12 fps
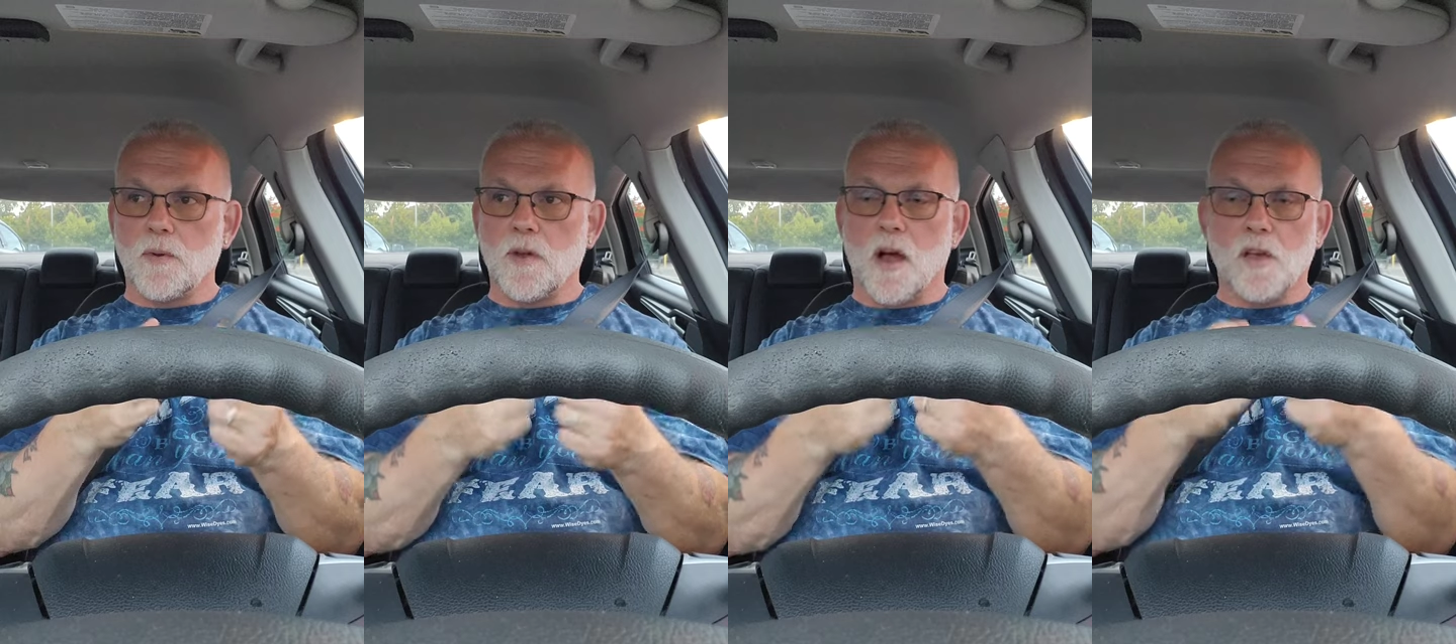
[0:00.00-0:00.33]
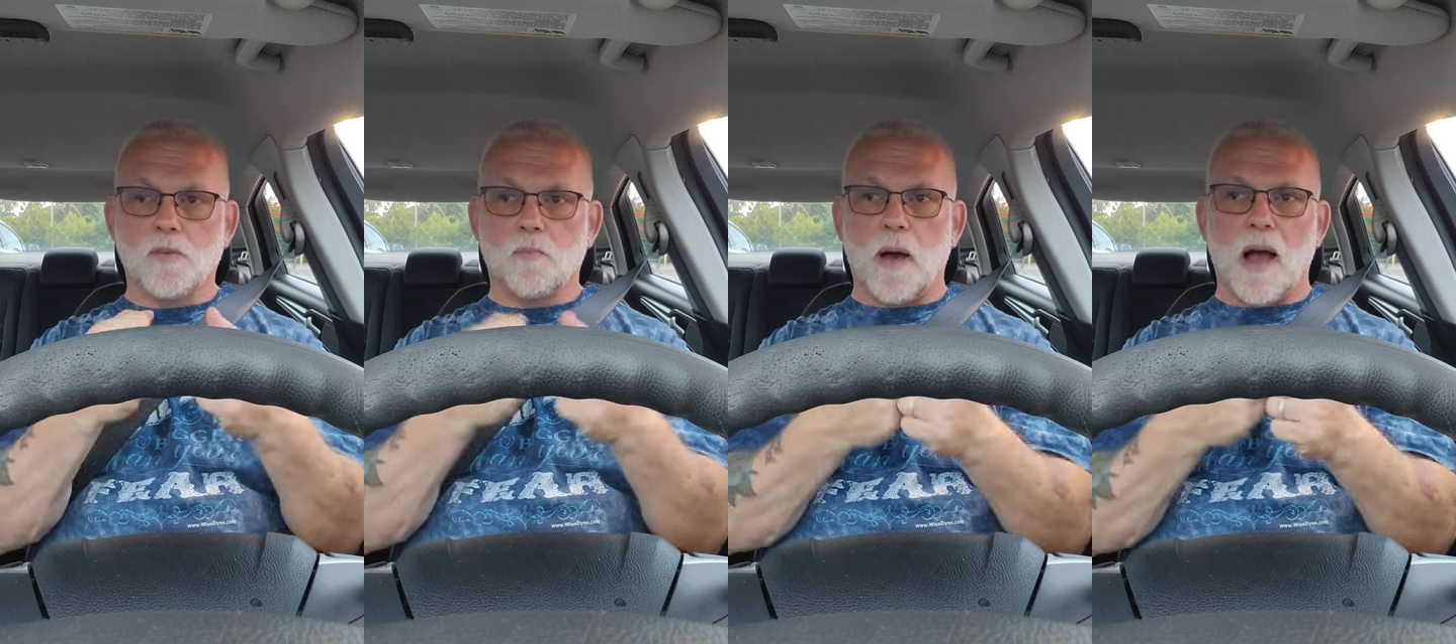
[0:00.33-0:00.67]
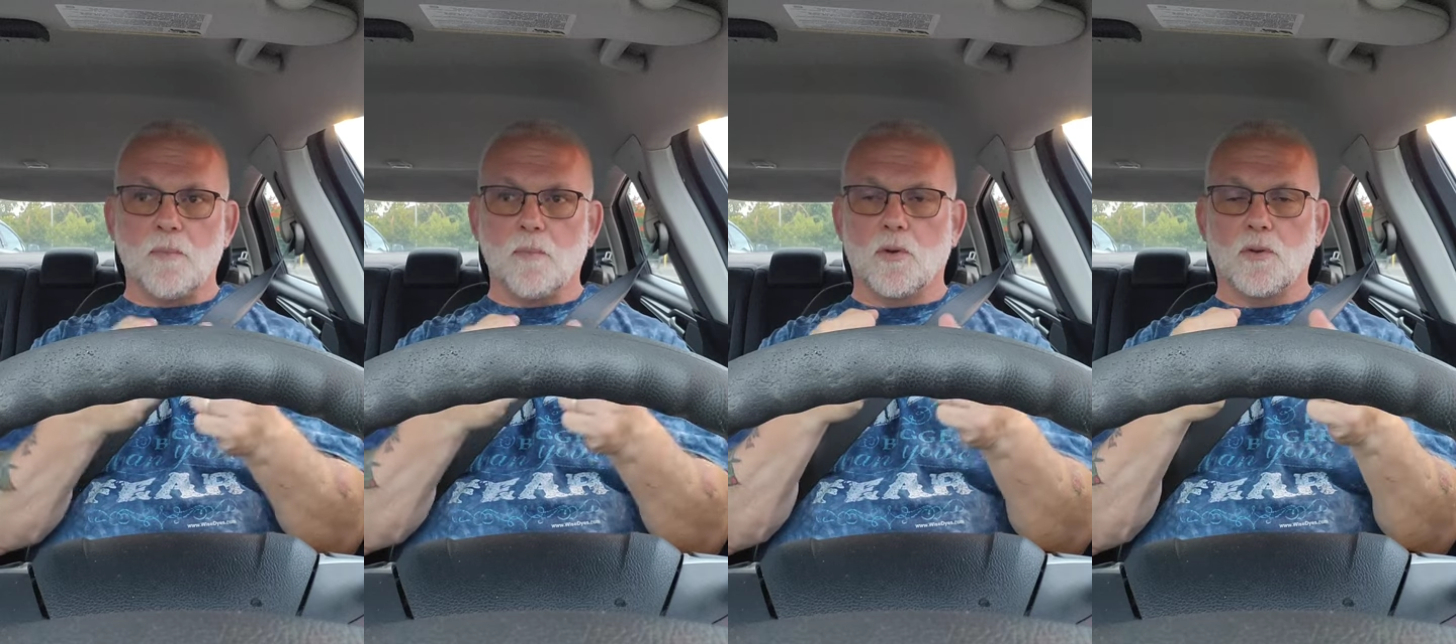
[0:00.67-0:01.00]
nice
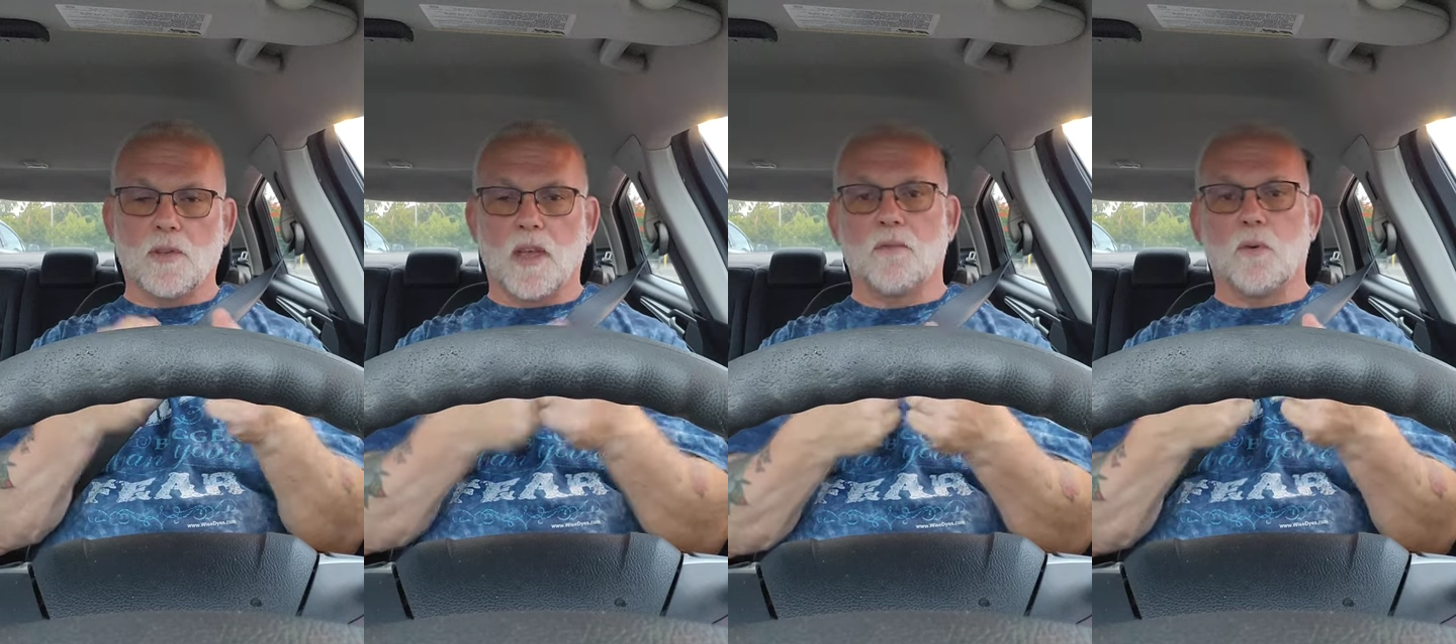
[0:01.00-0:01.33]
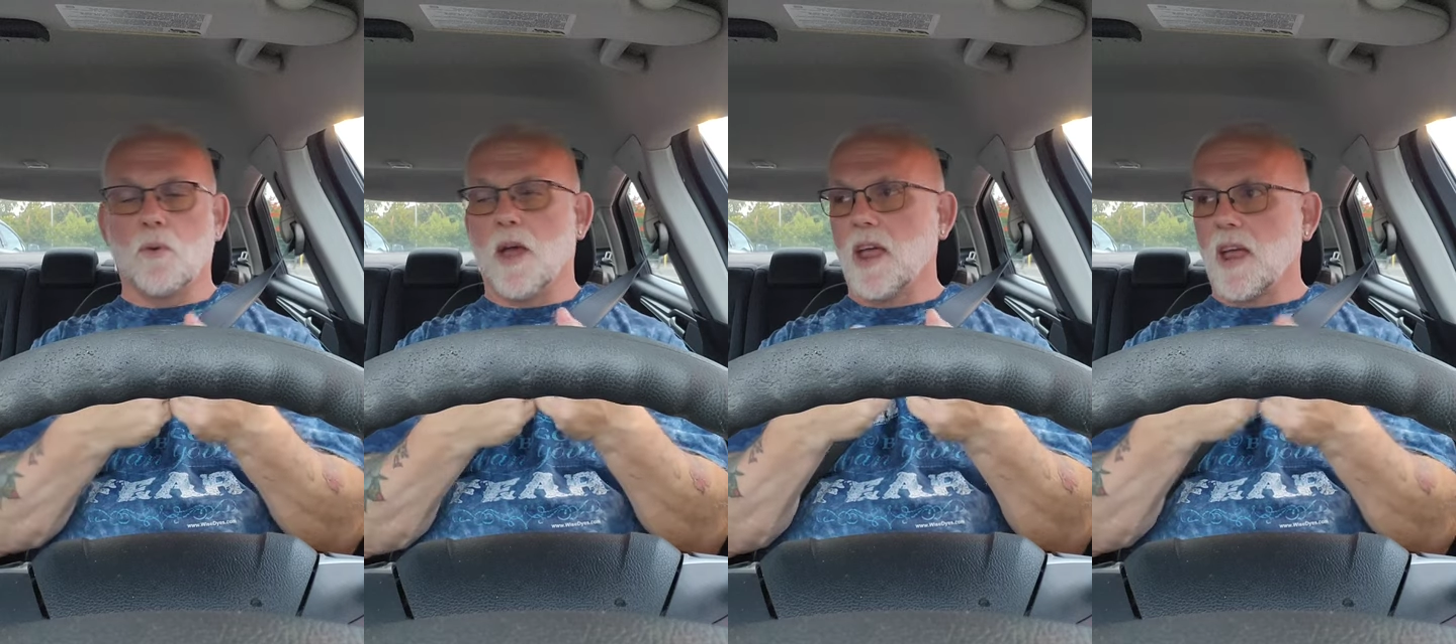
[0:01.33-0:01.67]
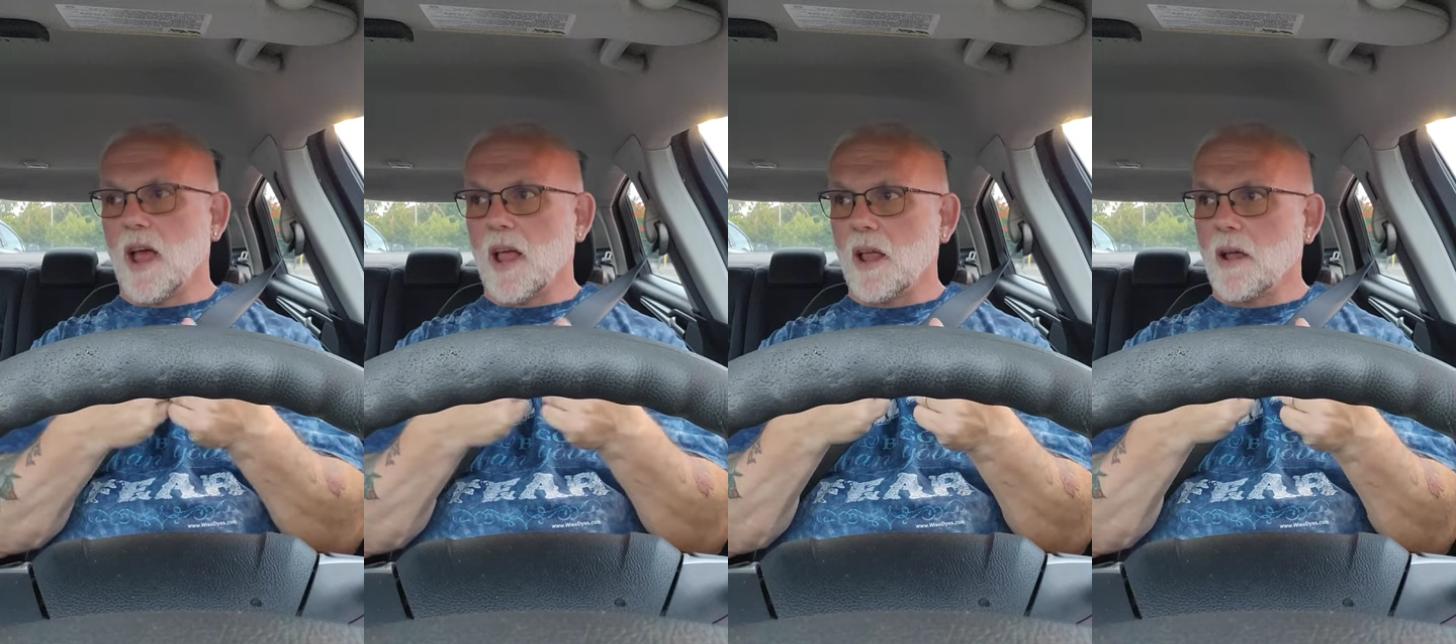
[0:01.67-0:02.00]
Bible giveaway
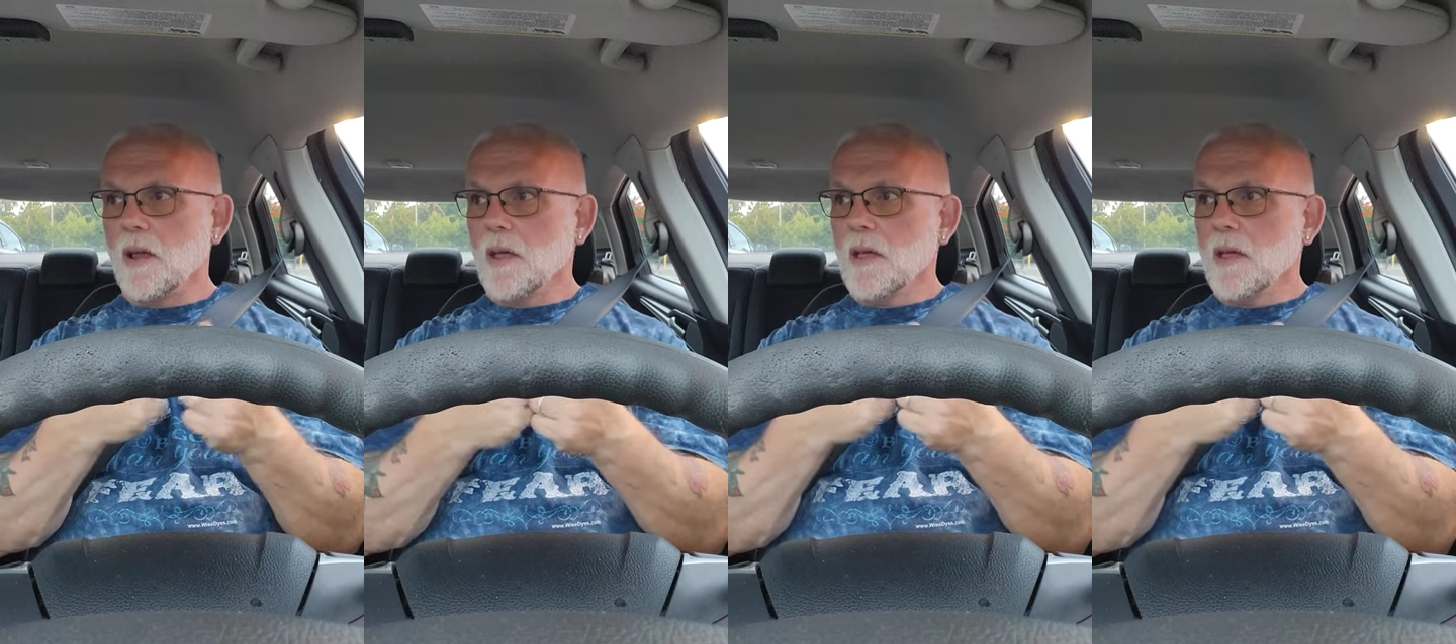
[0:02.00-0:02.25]
at